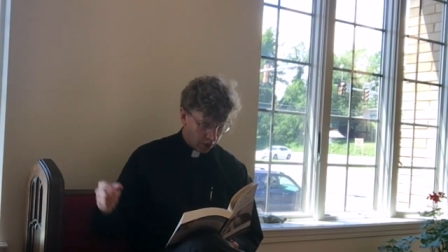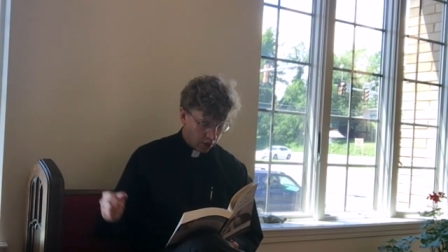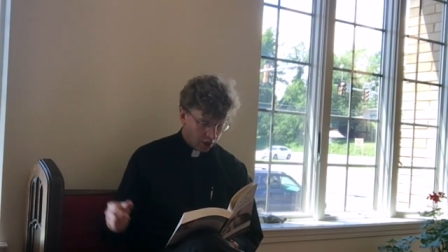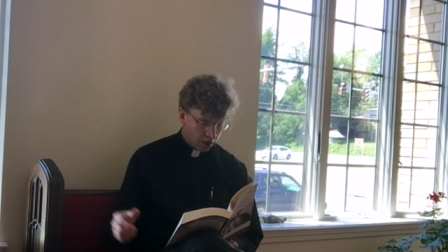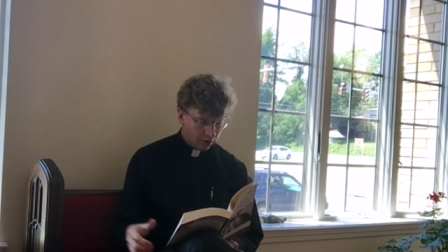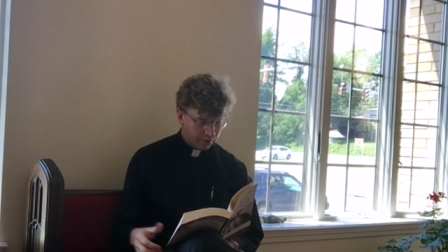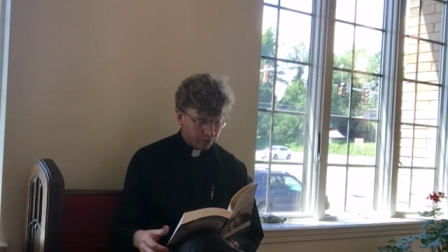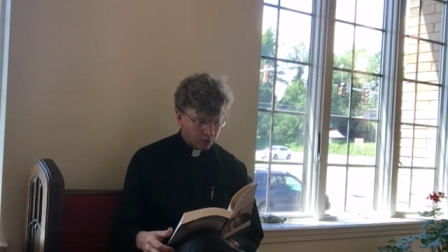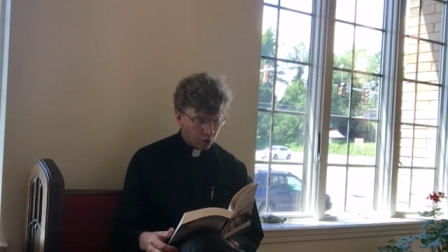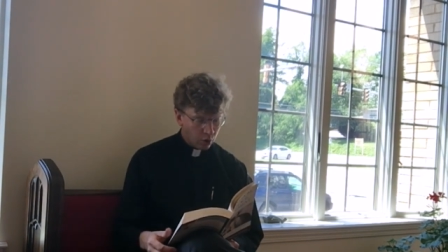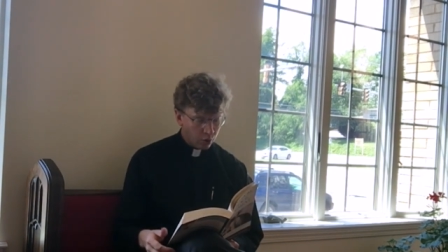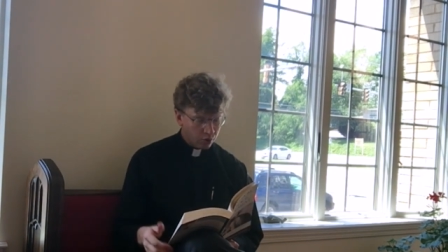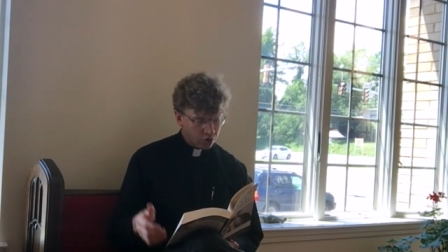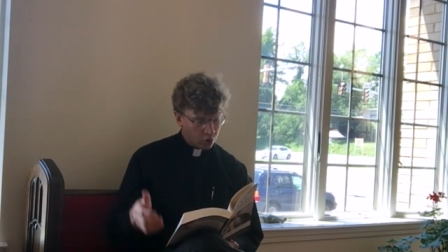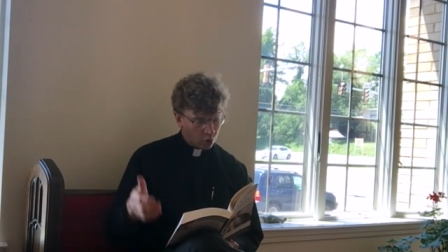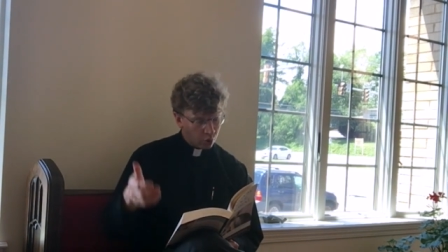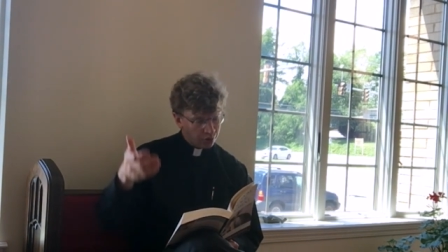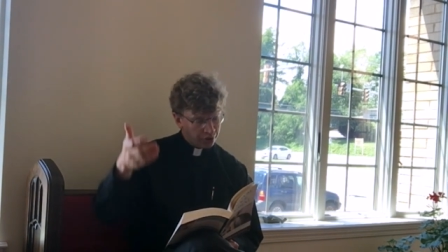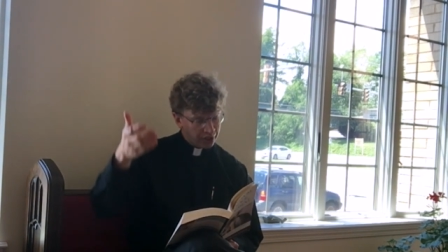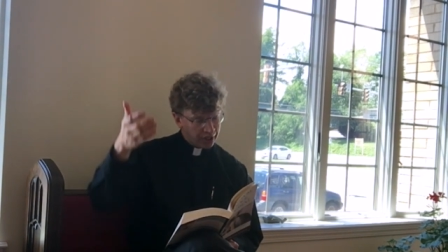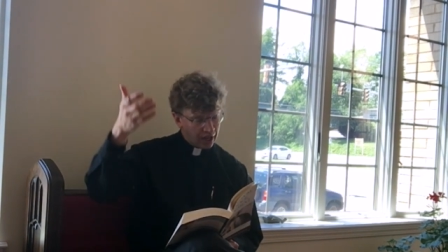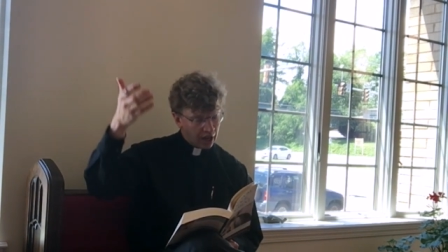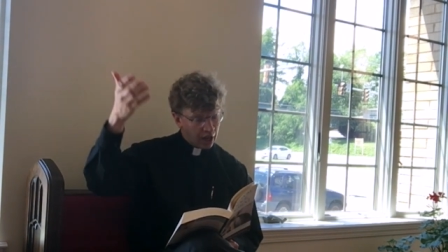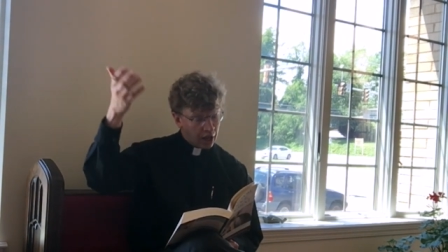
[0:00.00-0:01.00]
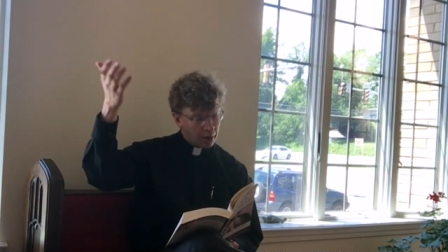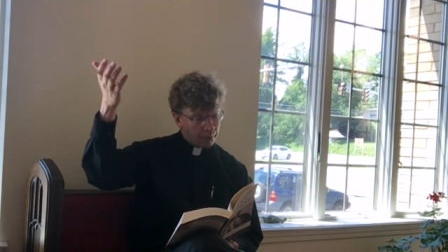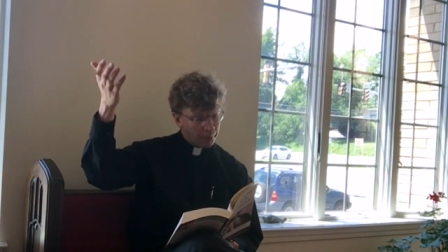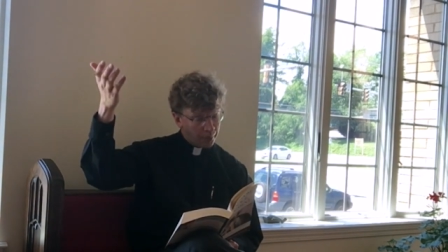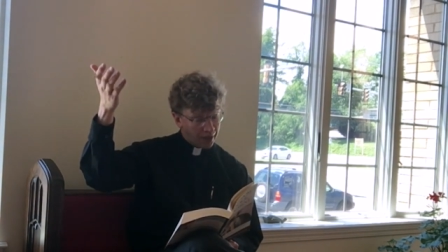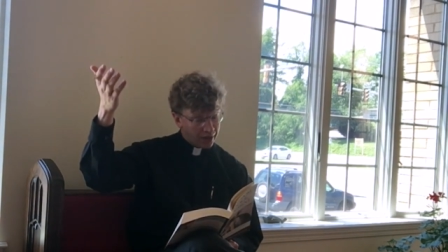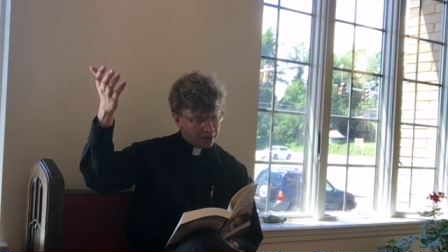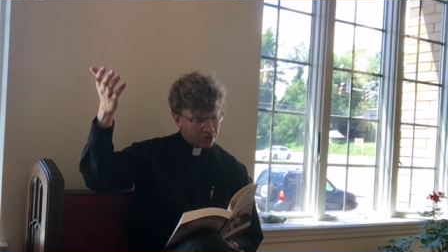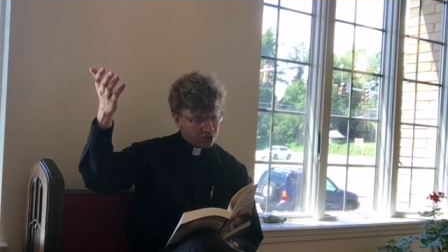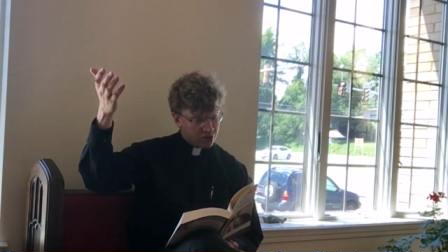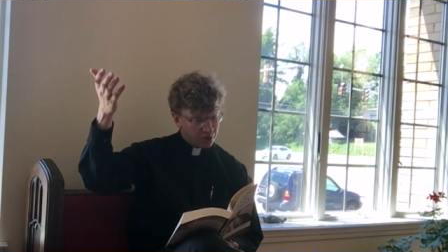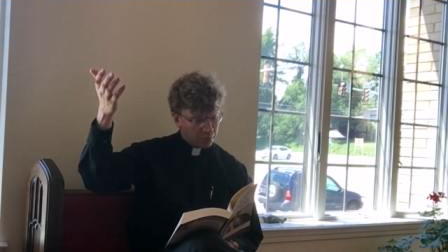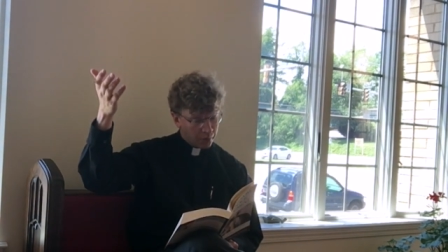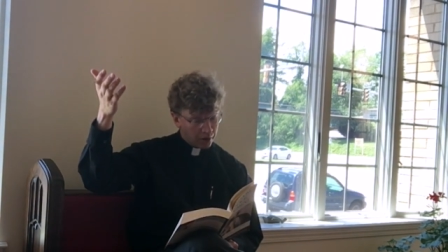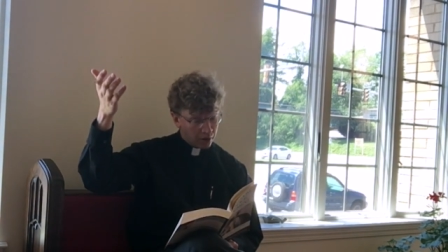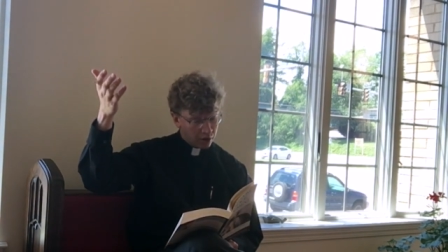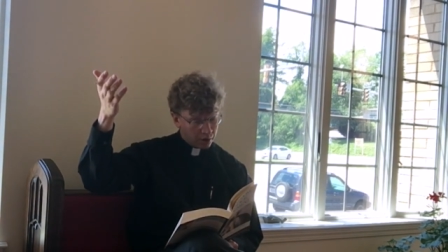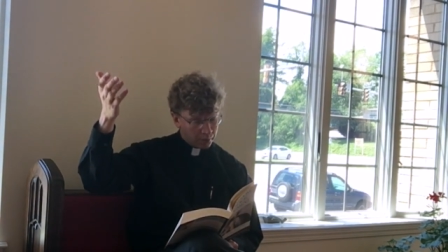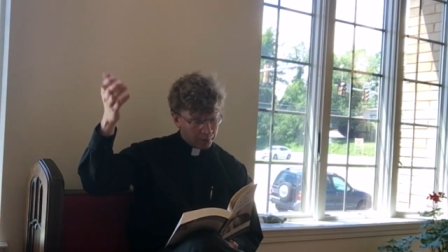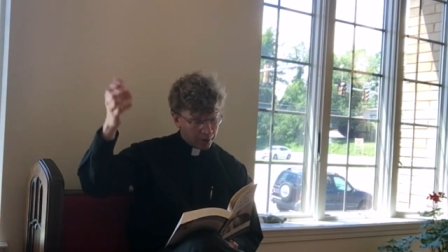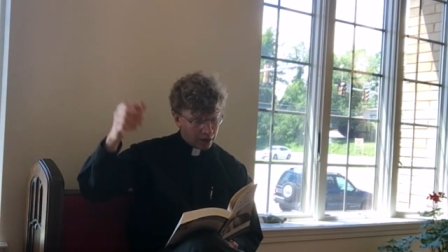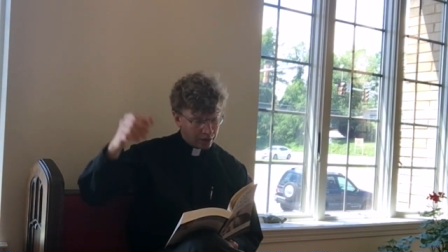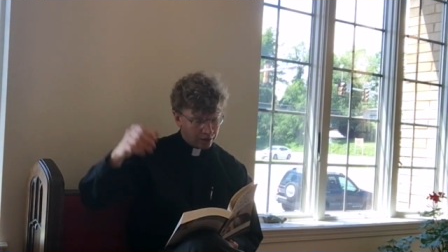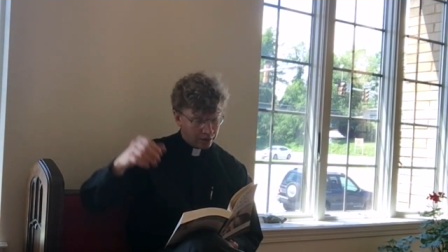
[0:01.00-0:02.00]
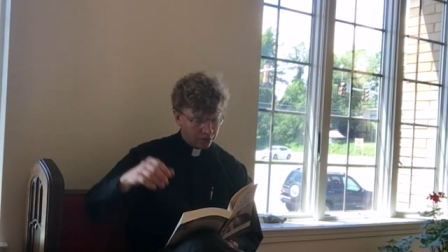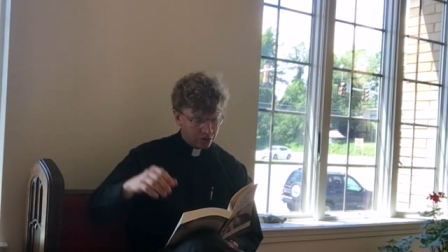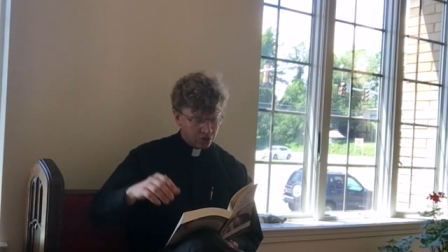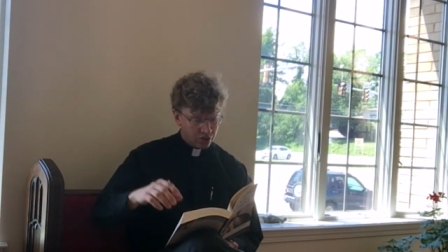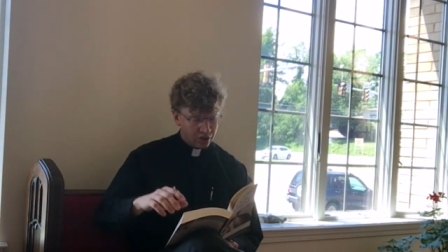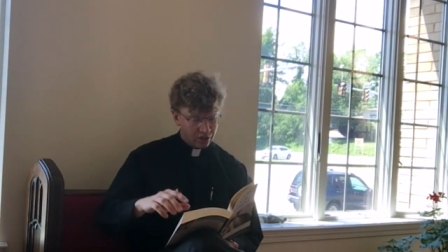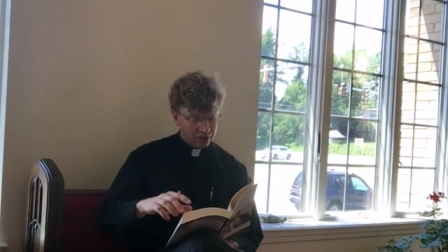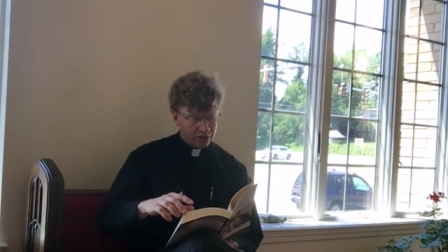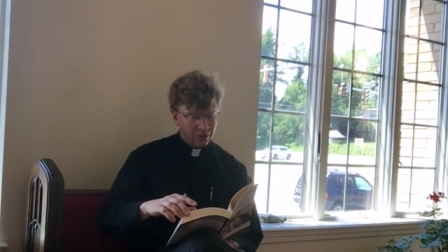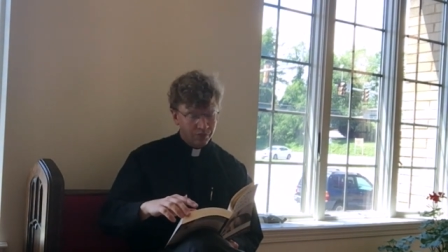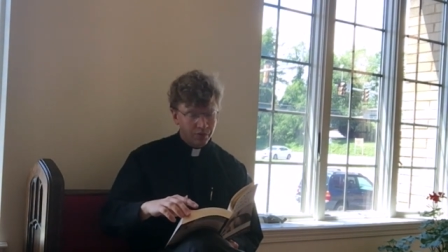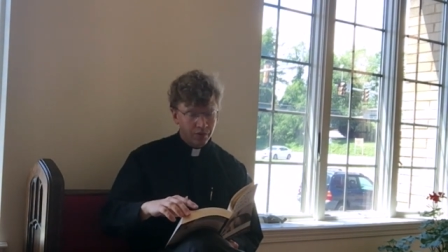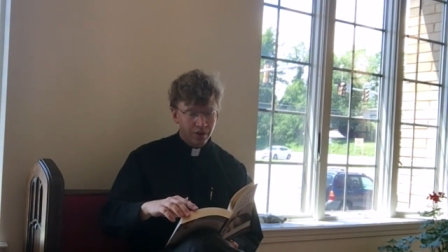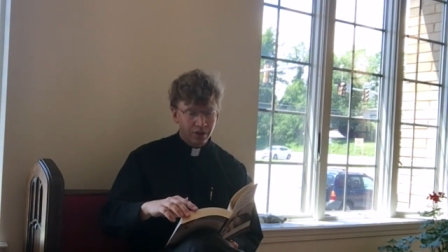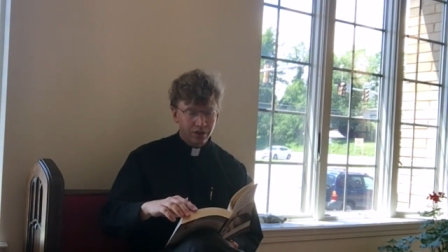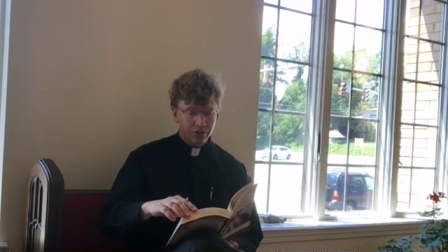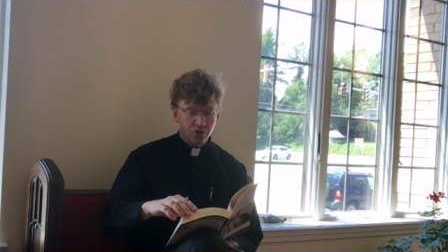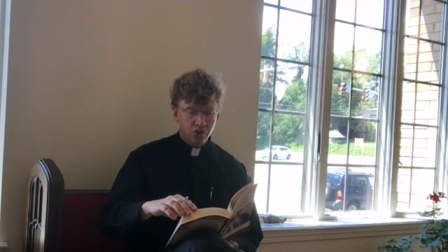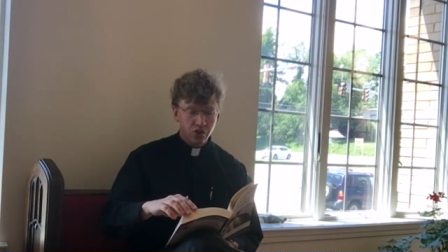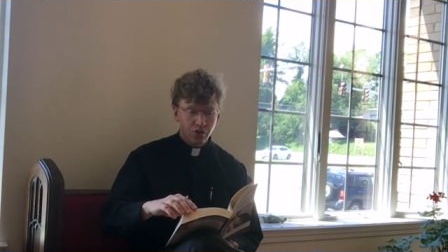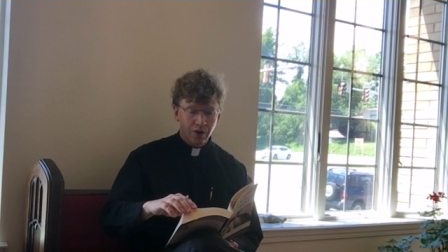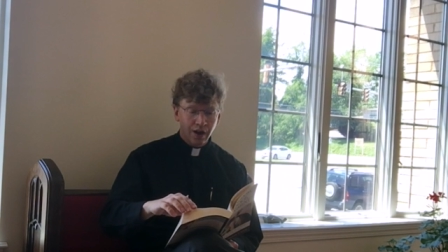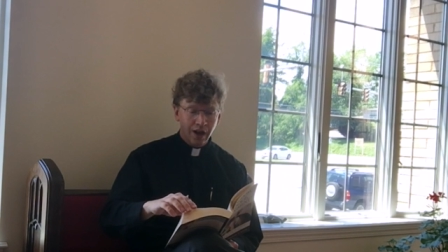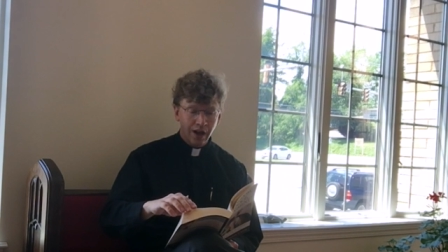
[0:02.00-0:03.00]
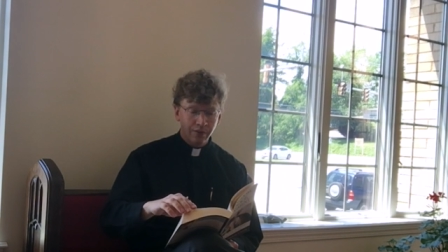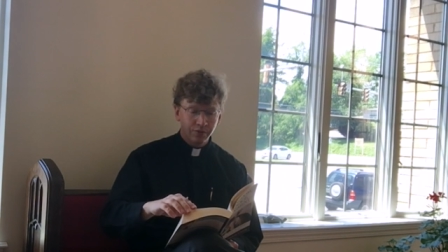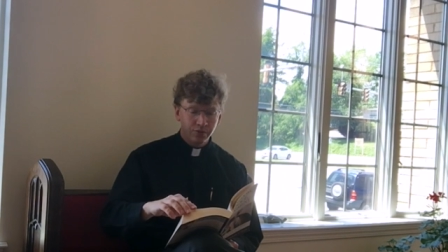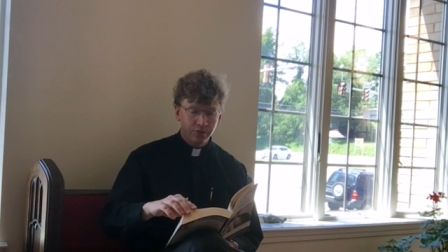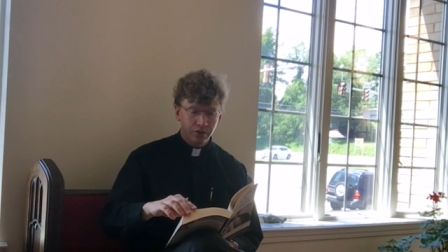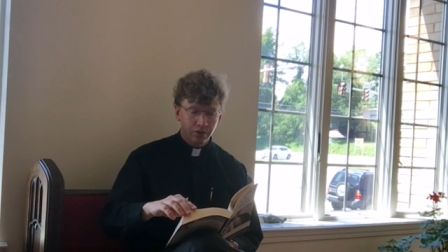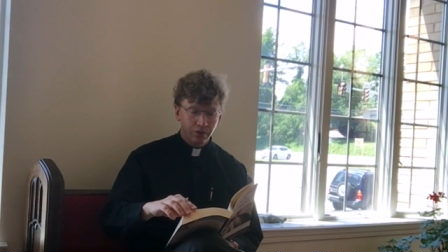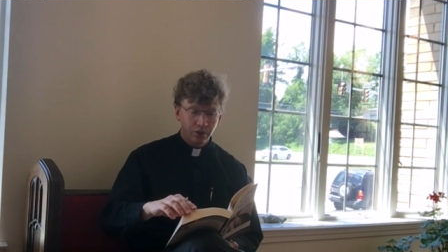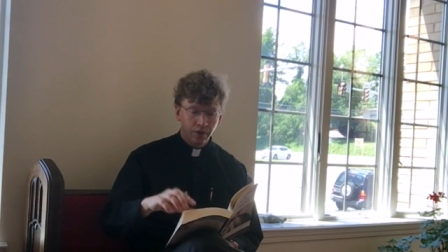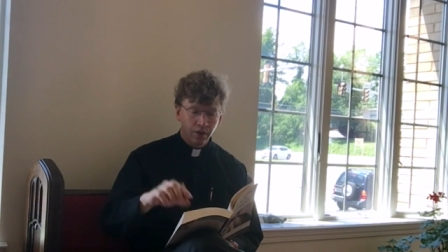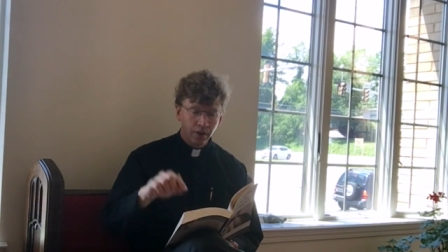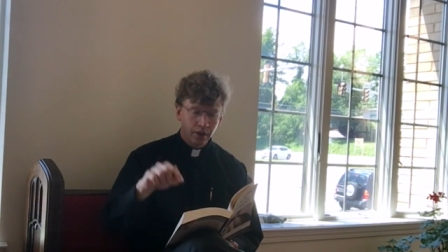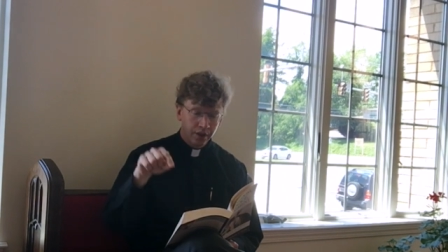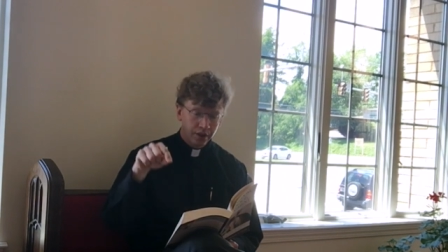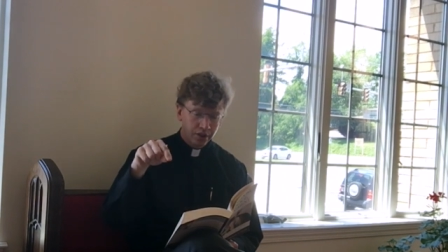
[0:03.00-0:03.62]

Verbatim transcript: Of those, only up has the parabolic significance you're after.